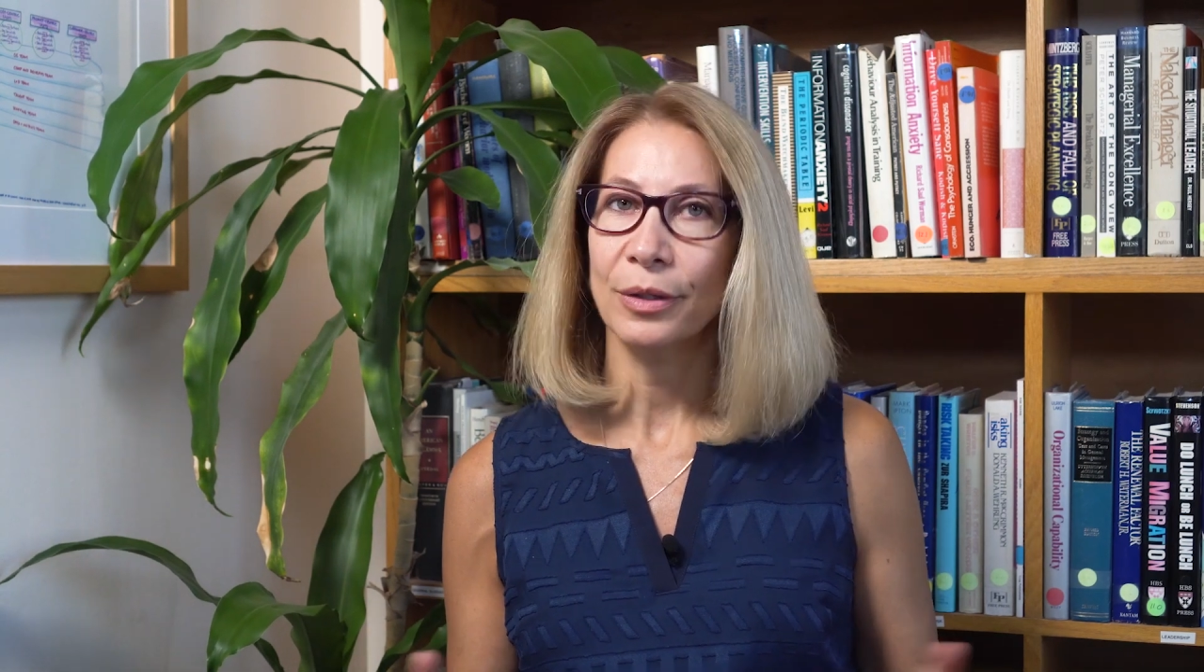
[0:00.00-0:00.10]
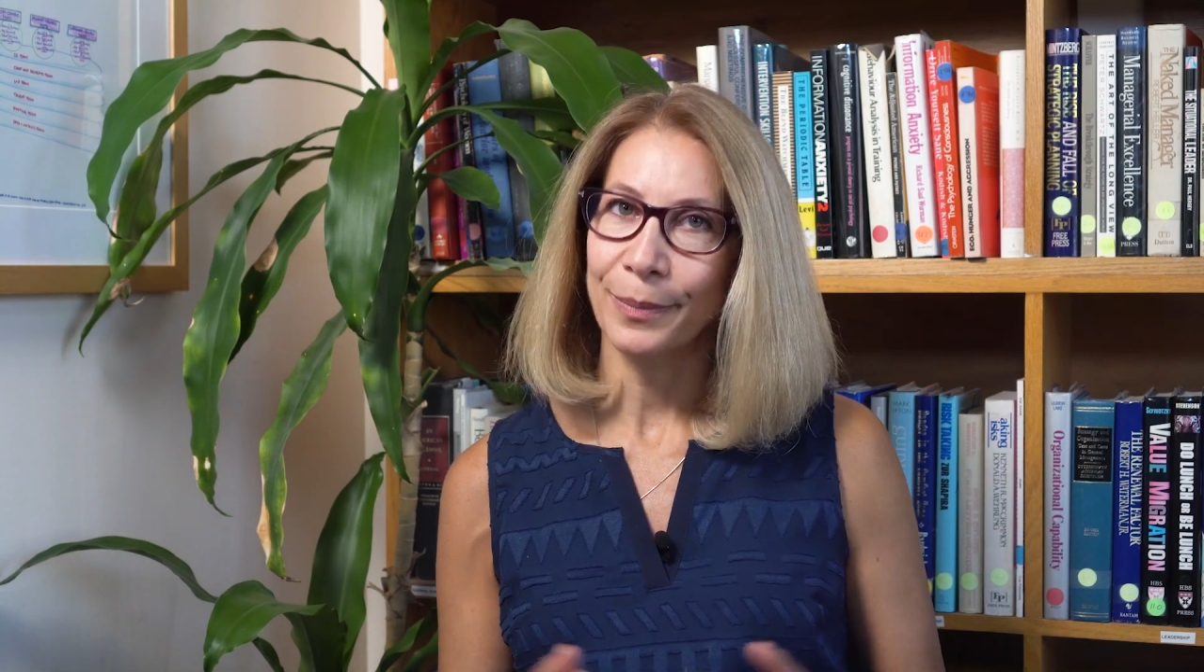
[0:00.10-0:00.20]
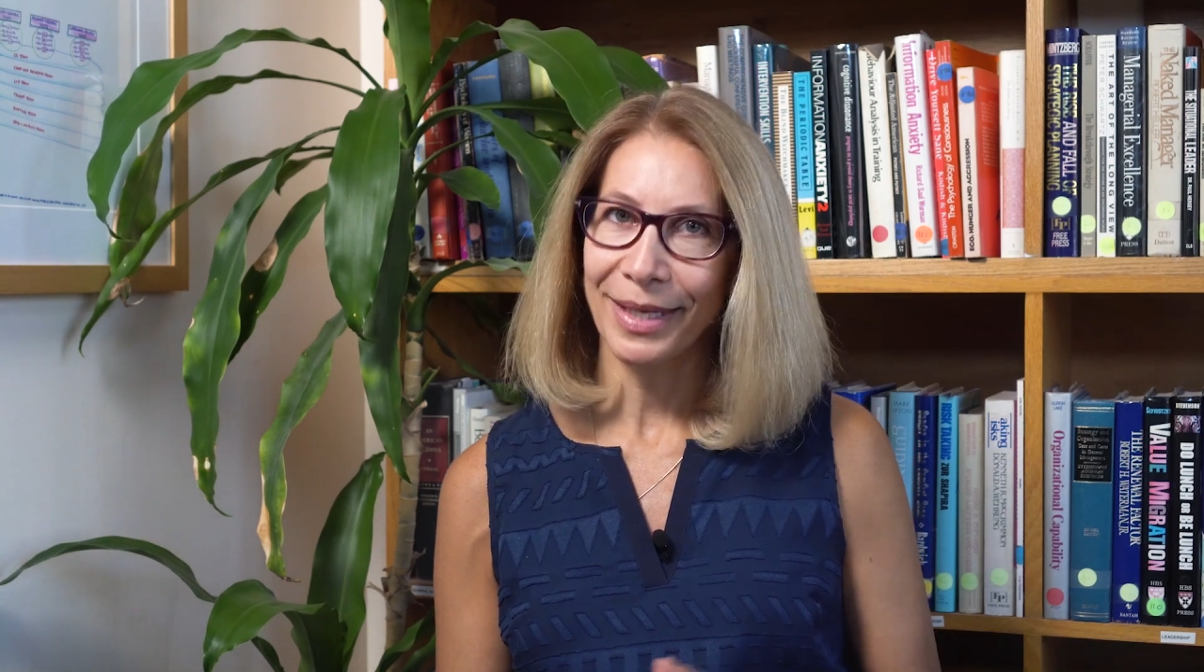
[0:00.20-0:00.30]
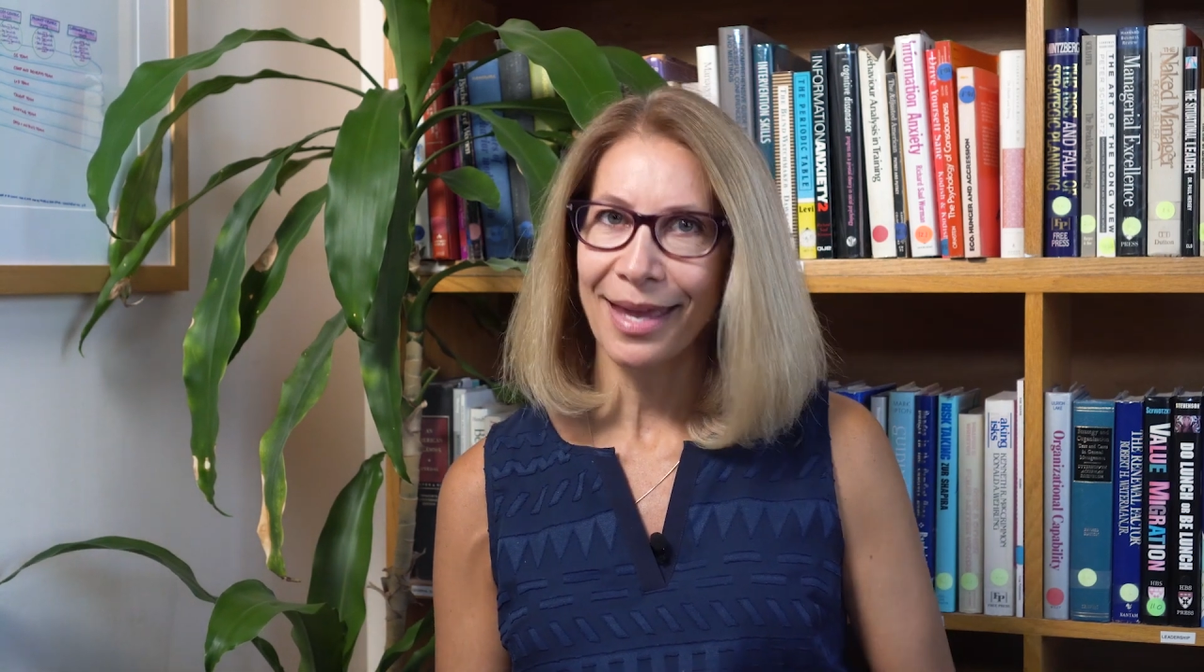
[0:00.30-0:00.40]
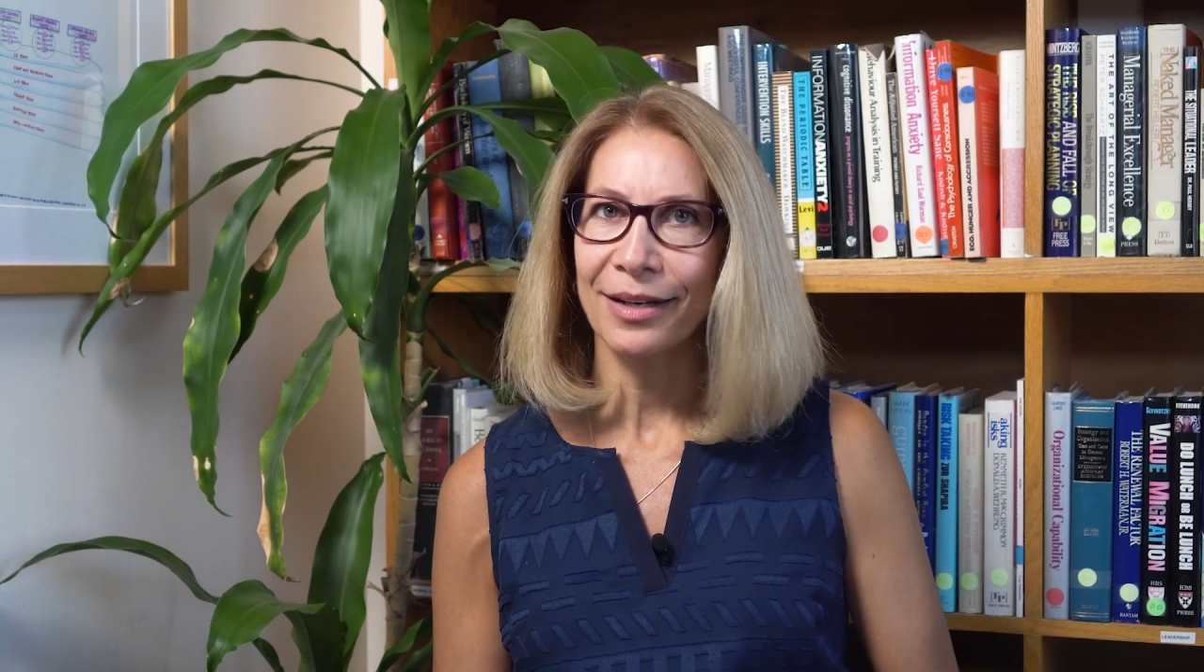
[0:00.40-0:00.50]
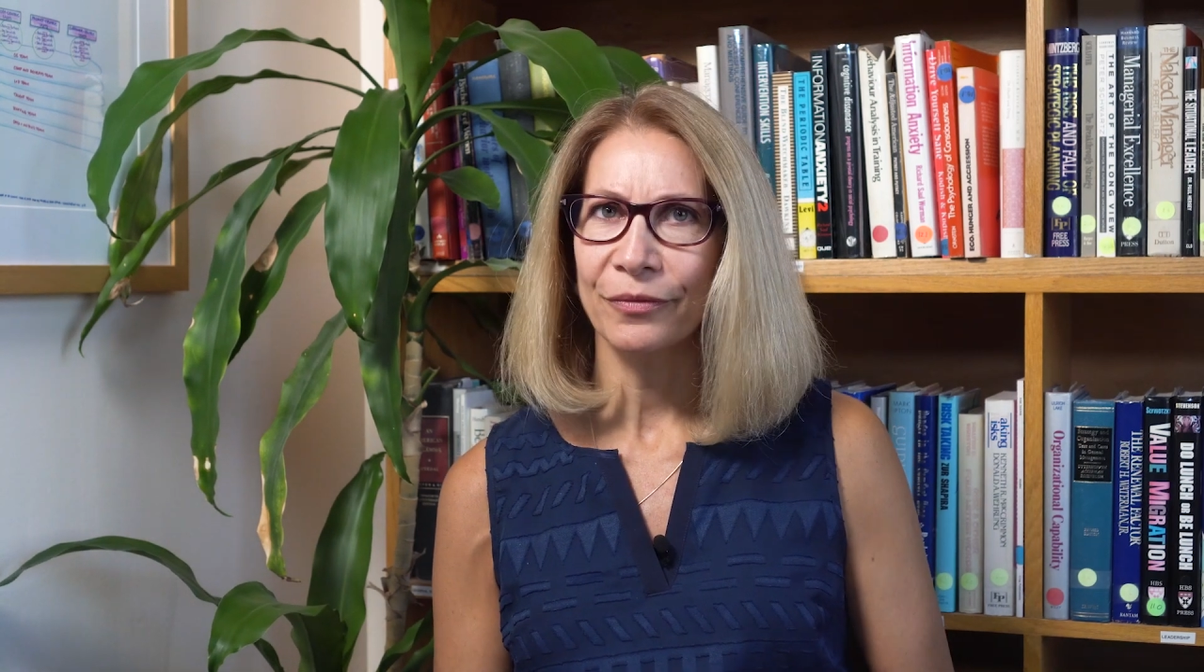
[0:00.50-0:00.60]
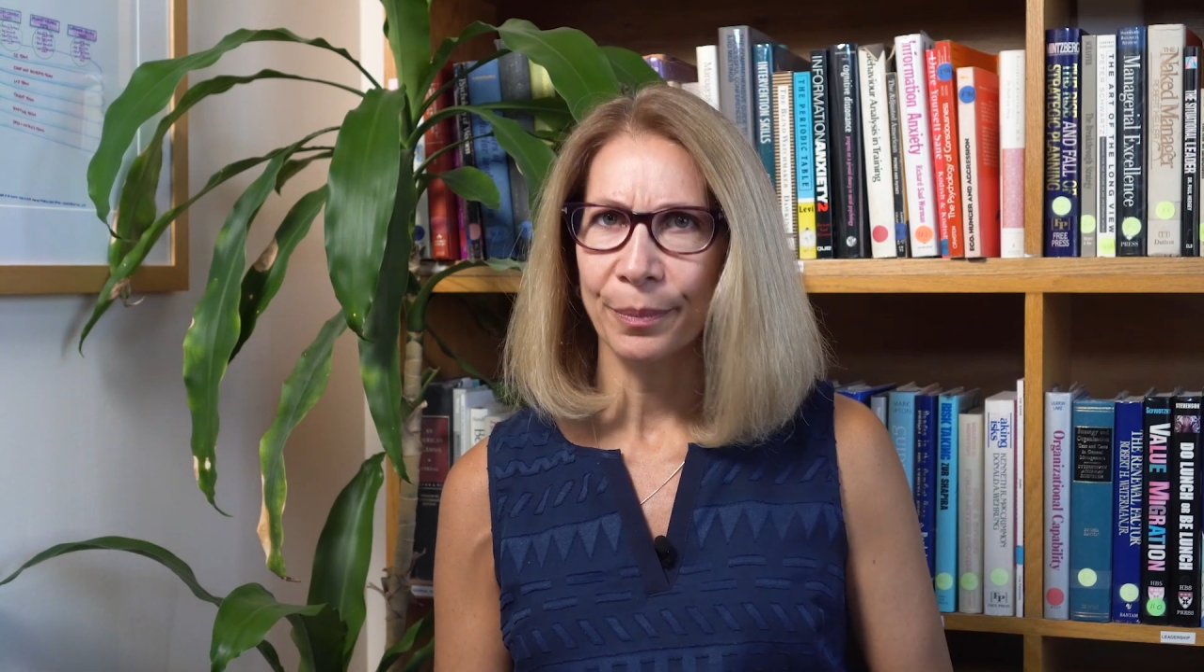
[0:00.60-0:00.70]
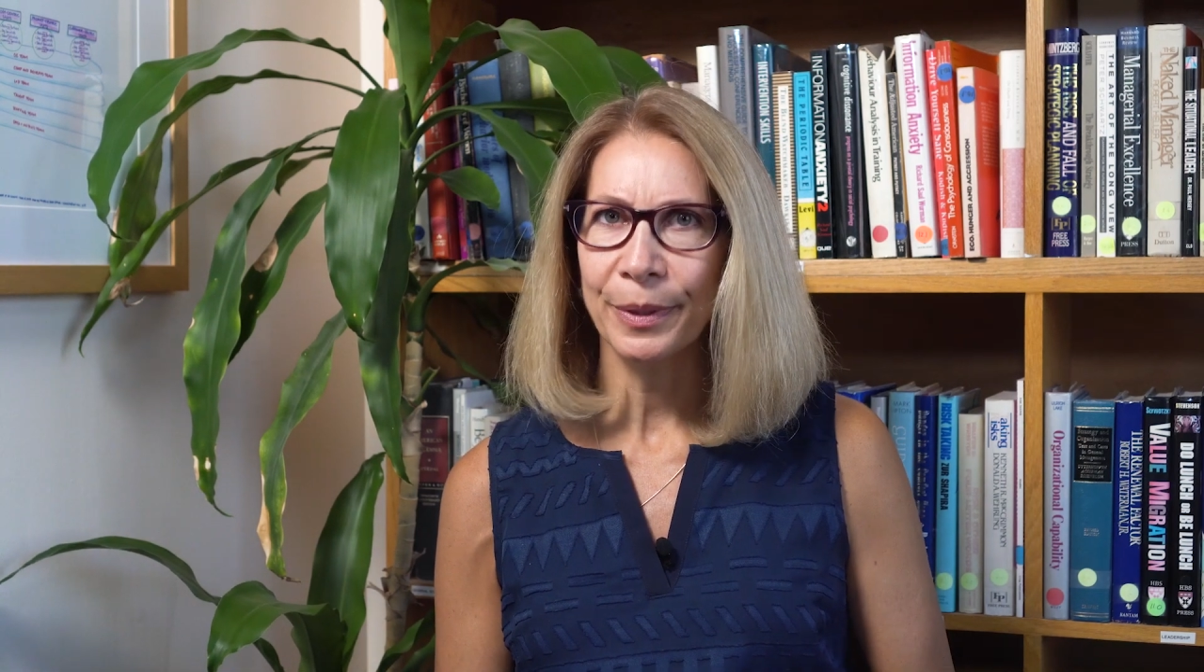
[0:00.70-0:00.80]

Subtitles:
can be added from